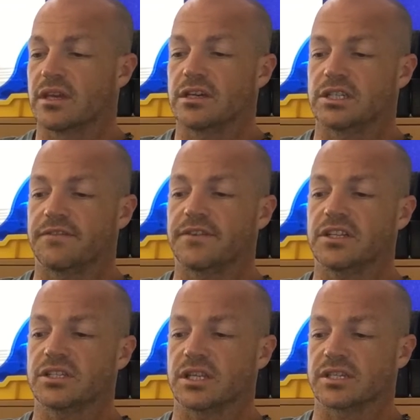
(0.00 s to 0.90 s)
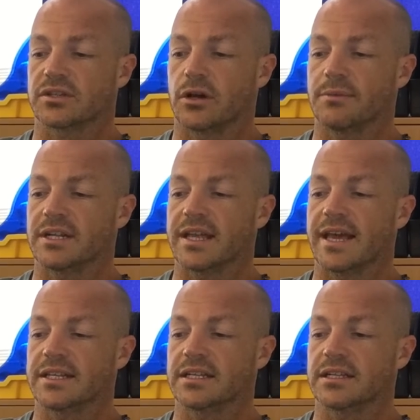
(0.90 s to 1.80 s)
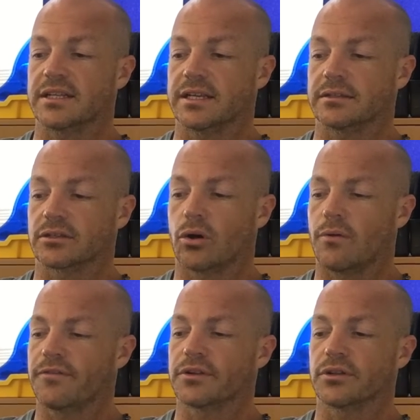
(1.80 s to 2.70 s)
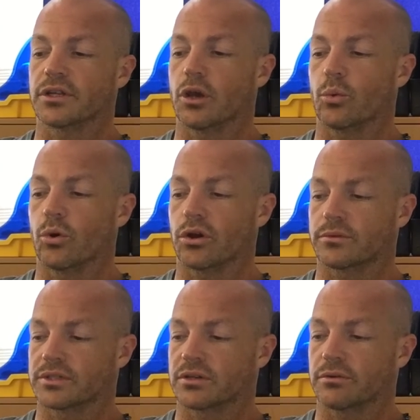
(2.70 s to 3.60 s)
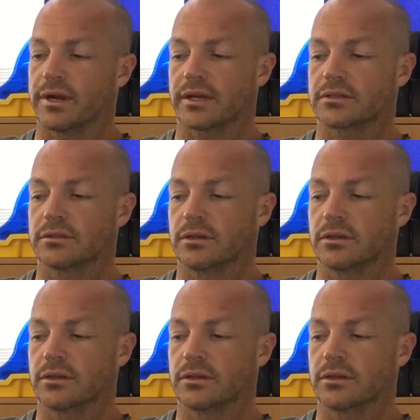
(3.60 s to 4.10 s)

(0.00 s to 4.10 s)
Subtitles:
She finished the assignment and handed it in, confident that her work was correct.